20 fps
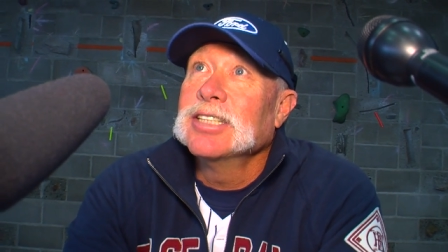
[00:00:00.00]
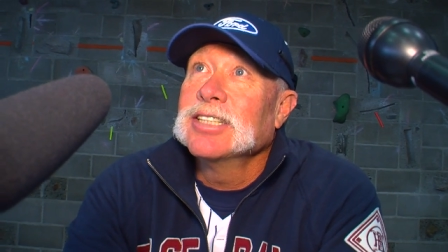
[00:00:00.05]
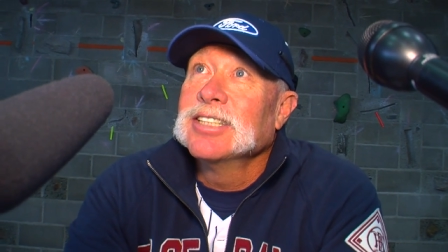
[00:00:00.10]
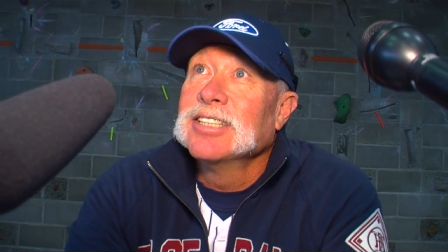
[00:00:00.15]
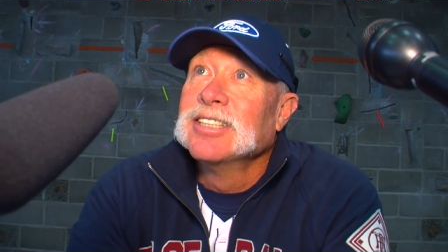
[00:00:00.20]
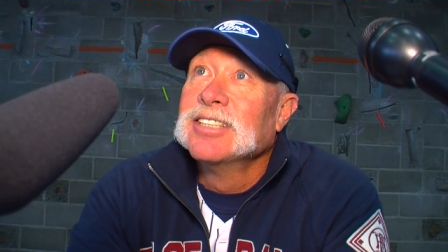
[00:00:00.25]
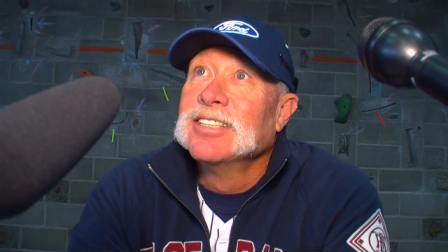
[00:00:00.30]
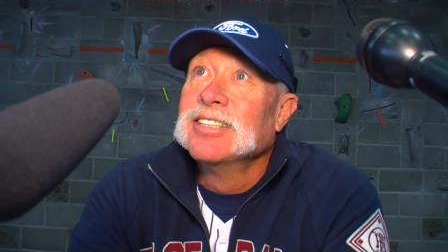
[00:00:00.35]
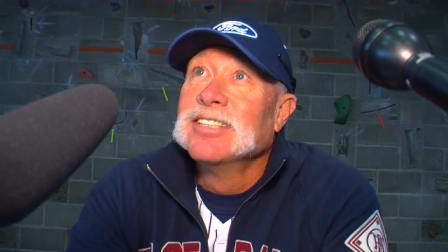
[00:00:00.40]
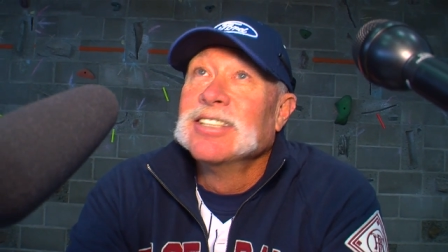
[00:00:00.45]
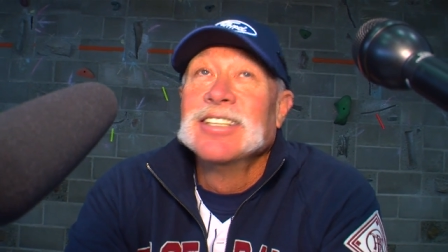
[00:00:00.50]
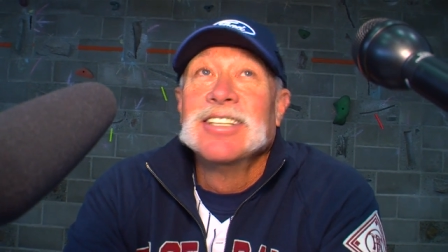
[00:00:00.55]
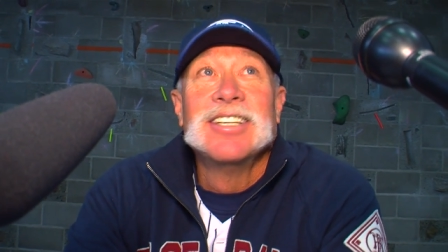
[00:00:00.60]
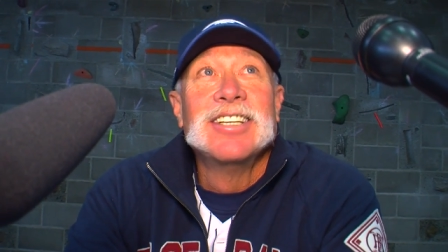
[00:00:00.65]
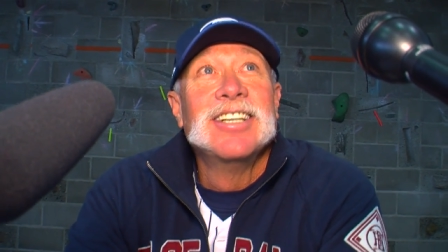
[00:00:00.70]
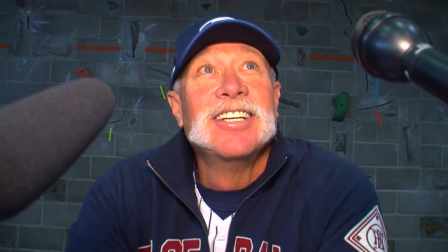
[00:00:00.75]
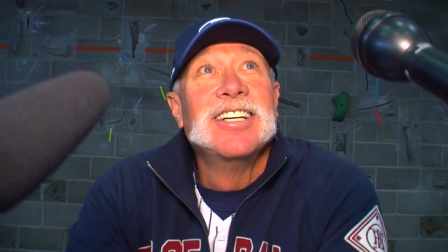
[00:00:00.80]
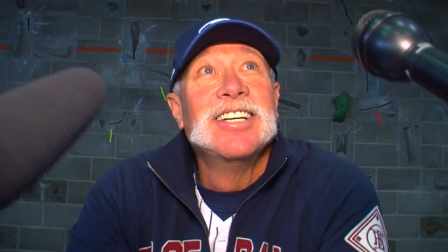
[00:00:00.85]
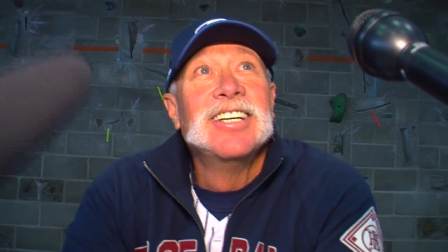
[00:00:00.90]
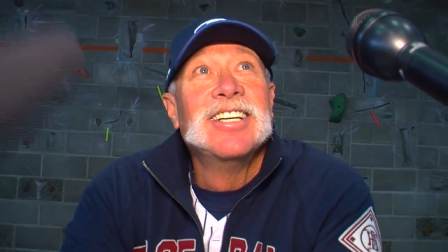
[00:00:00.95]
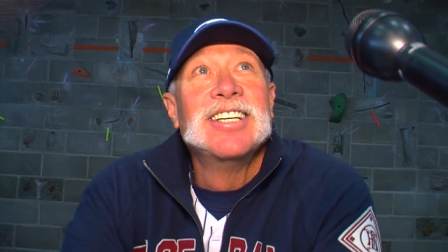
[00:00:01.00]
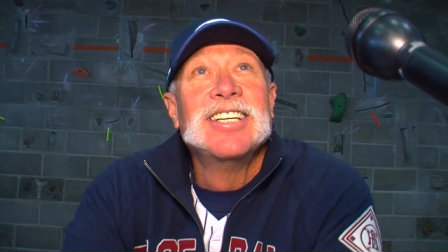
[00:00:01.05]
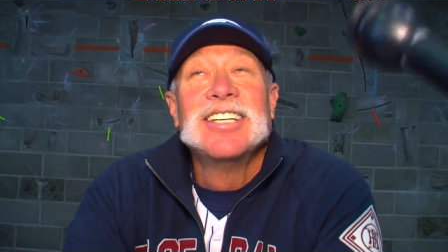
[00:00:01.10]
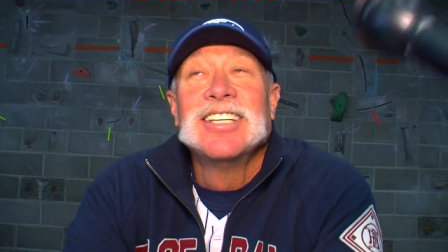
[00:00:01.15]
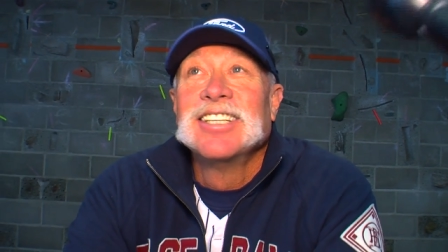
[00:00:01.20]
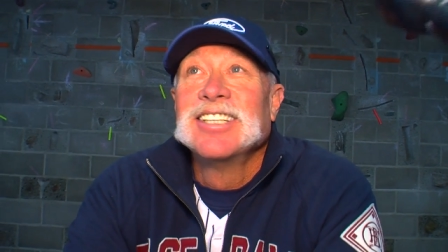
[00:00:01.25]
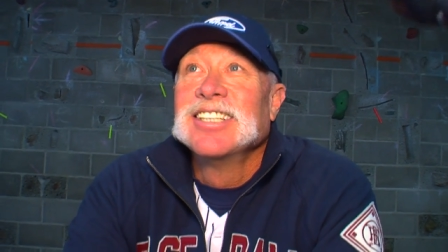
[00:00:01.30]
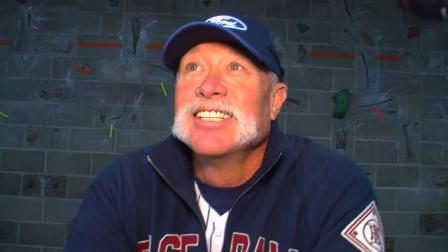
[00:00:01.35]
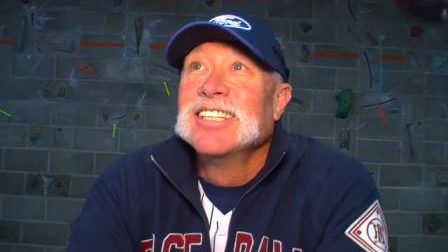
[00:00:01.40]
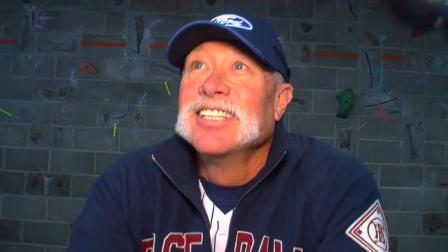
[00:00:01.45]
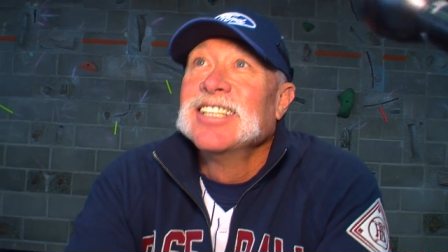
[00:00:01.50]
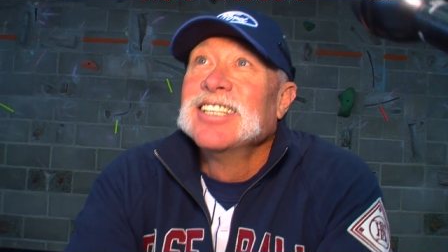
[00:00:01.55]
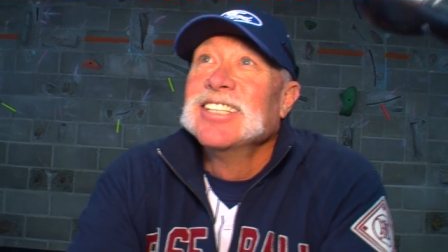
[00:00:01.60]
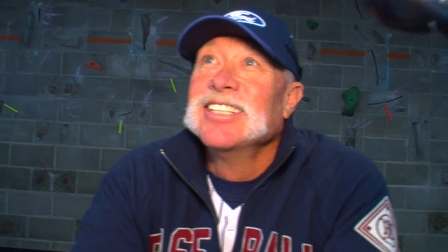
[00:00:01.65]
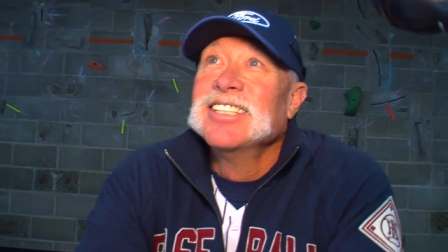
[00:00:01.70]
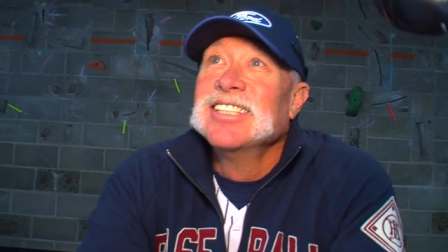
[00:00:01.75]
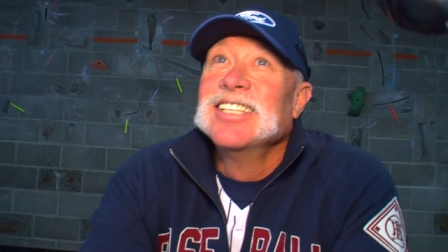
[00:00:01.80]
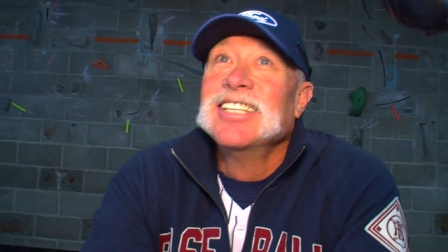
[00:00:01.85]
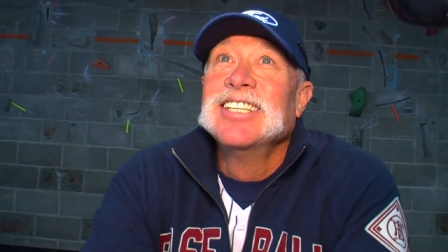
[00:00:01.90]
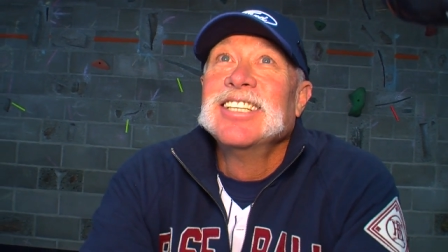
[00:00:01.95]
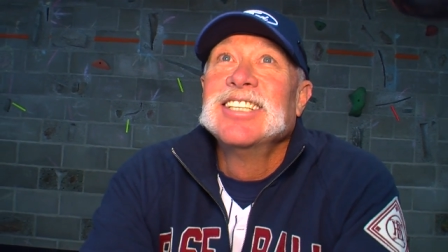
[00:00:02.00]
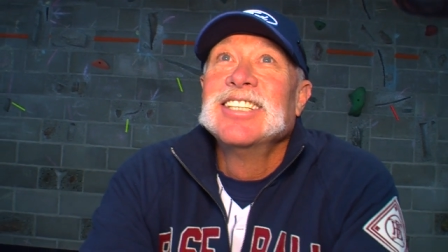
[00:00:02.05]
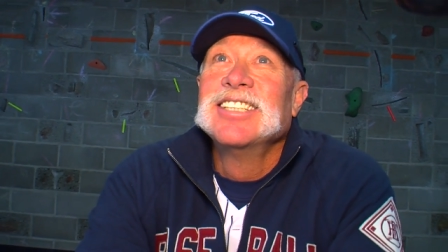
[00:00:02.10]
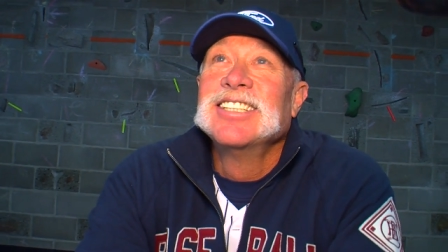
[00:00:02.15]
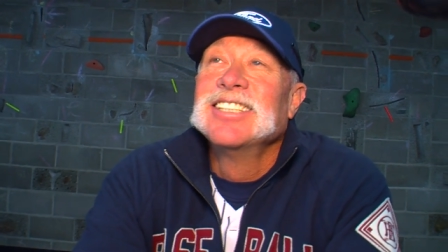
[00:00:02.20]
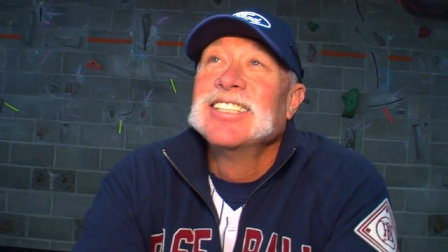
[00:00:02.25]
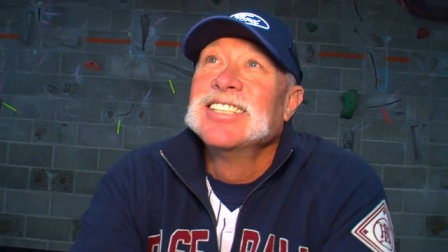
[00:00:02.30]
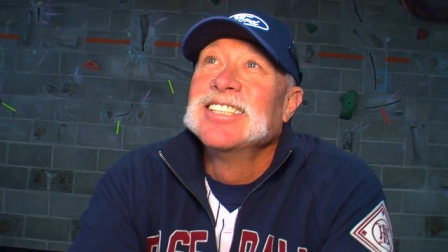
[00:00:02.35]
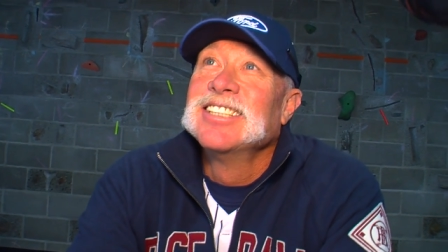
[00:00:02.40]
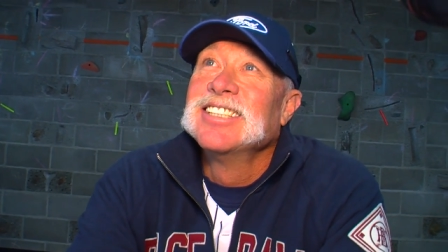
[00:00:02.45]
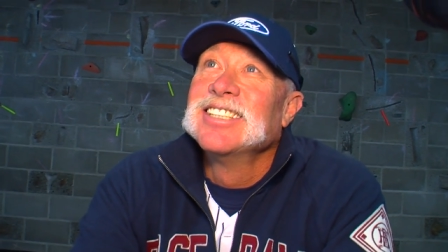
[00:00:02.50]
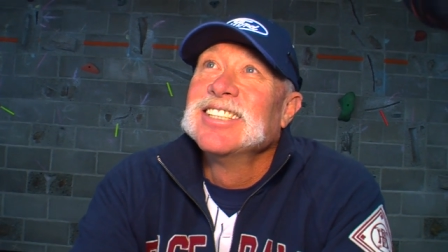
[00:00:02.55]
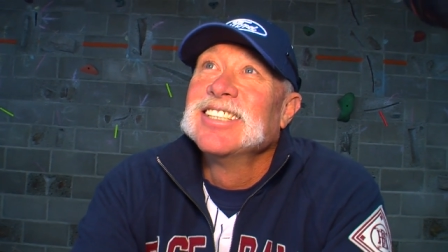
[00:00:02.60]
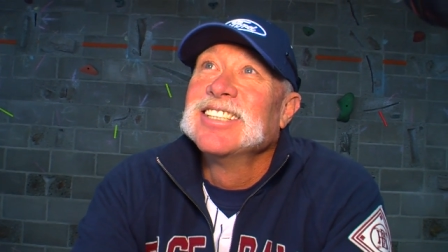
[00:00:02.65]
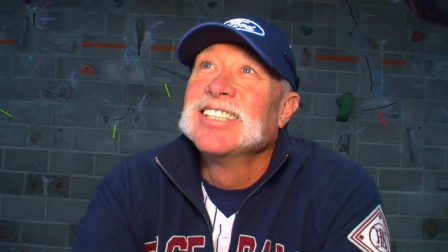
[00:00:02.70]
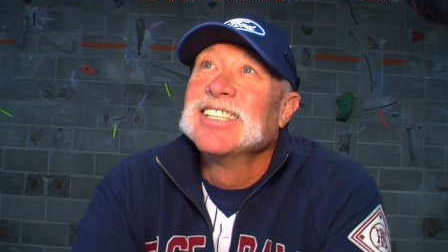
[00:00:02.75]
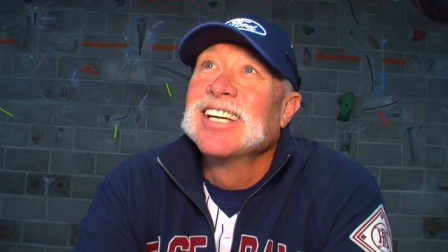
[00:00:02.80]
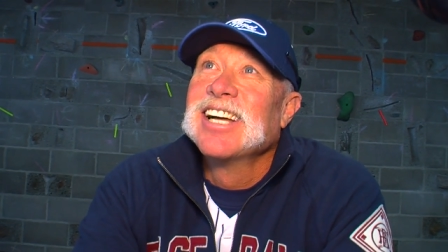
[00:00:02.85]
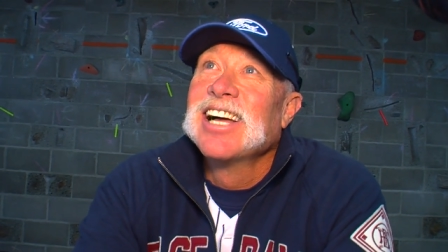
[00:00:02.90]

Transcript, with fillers: Now, I don't mean to be offensive, but